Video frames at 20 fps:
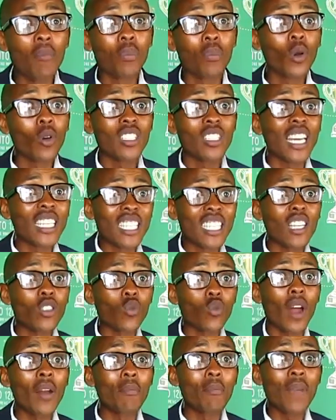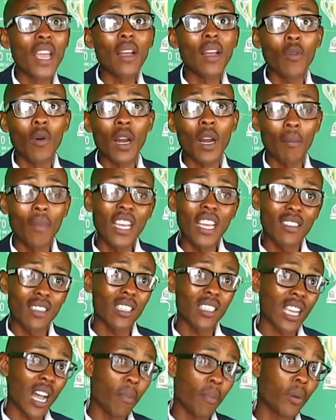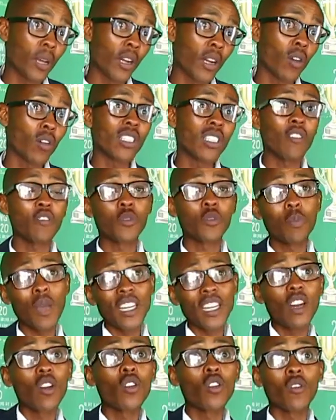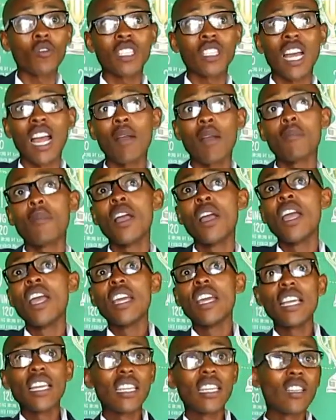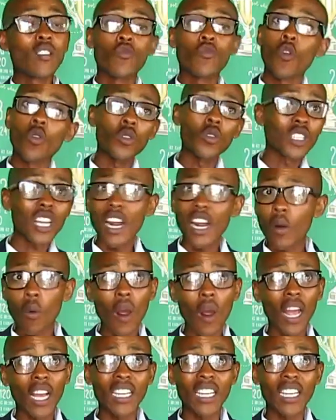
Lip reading: because I just want to make this happen, because I've spent a lot of time in voluntary work.